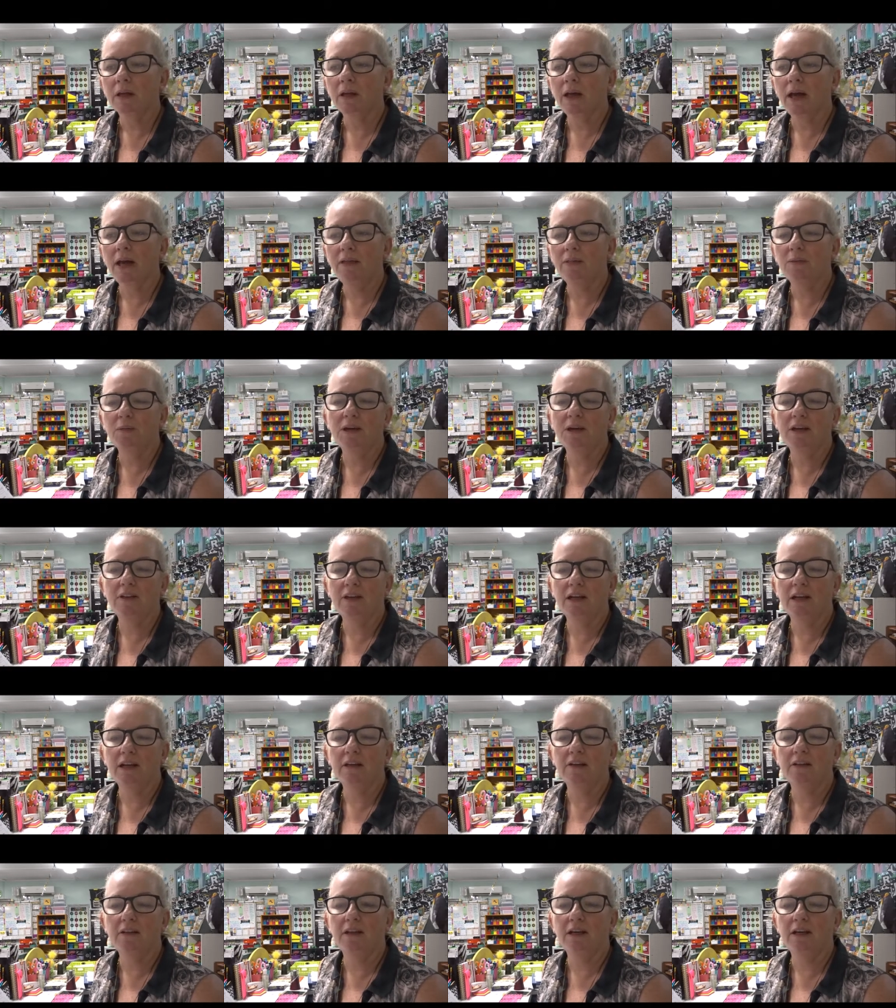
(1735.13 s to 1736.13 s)
And the one at the
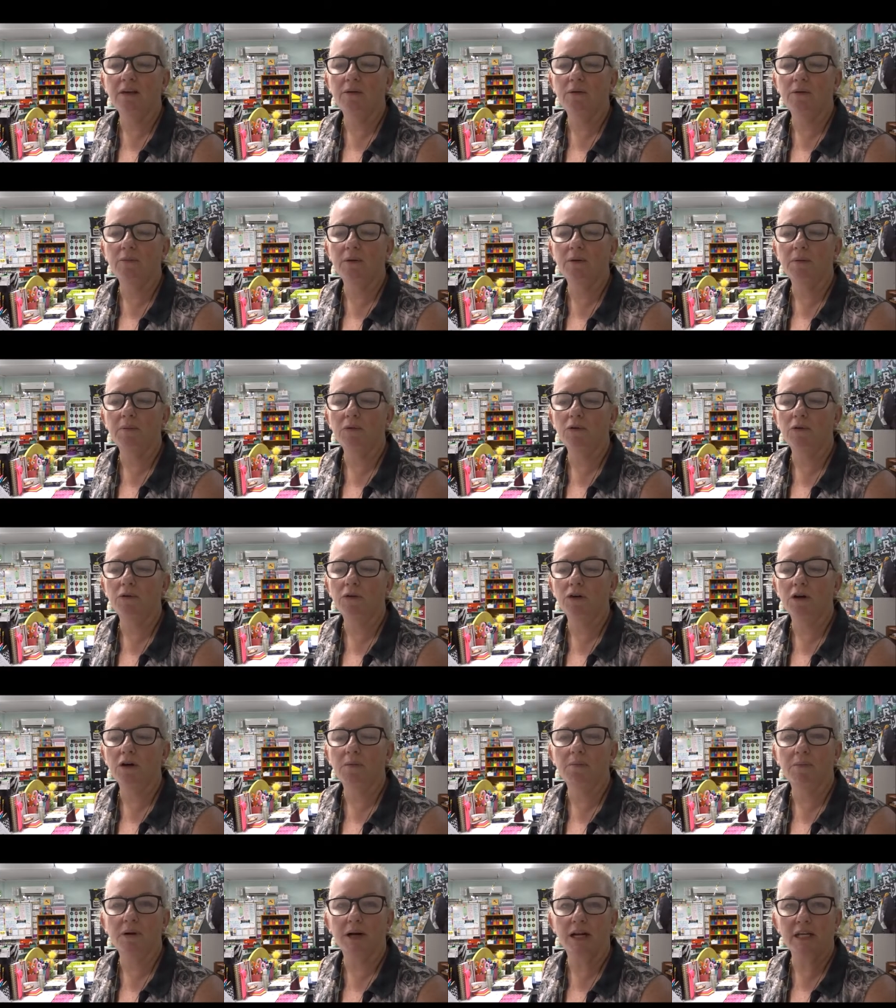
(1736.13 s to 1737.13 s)
end of the year will be more
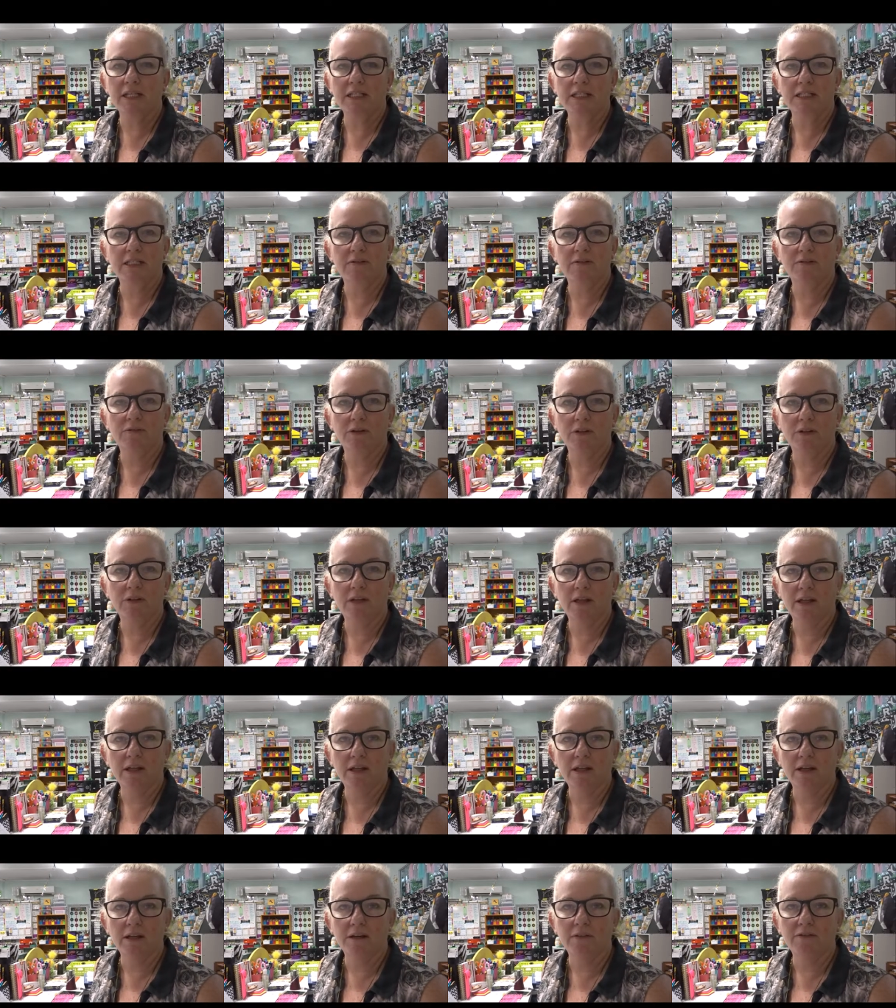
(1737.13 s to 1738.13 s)
comprehensive with
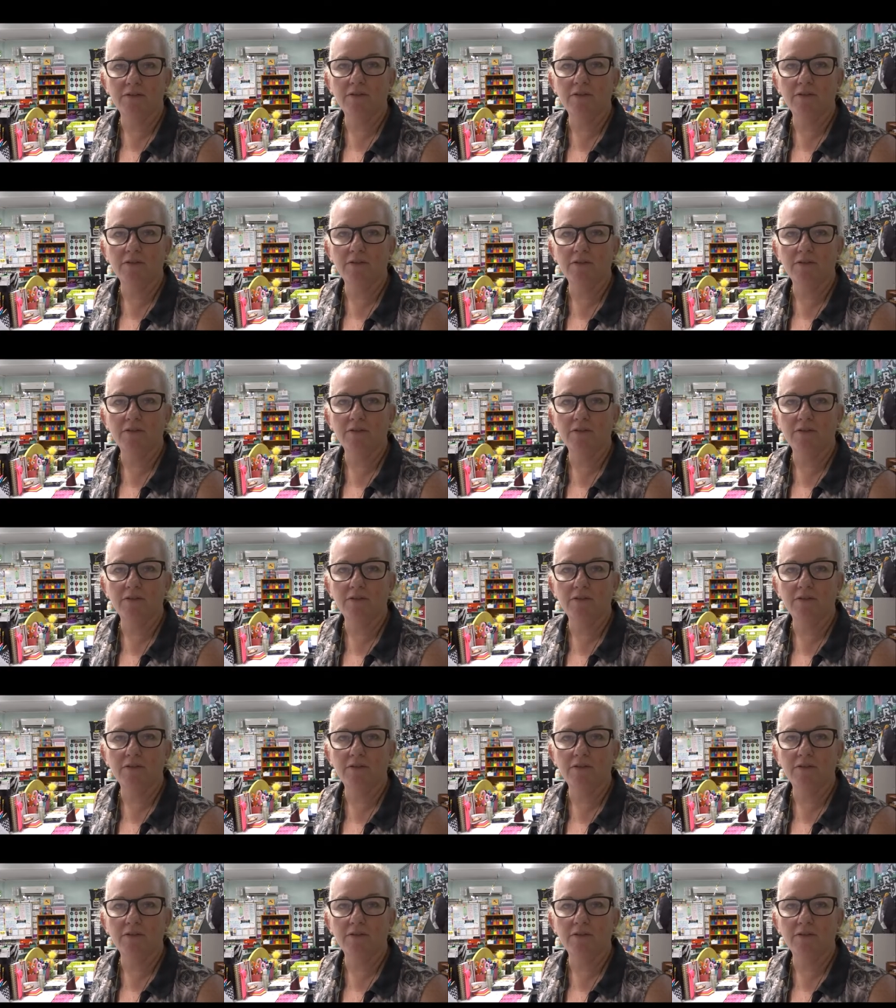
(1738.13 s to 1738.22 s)
their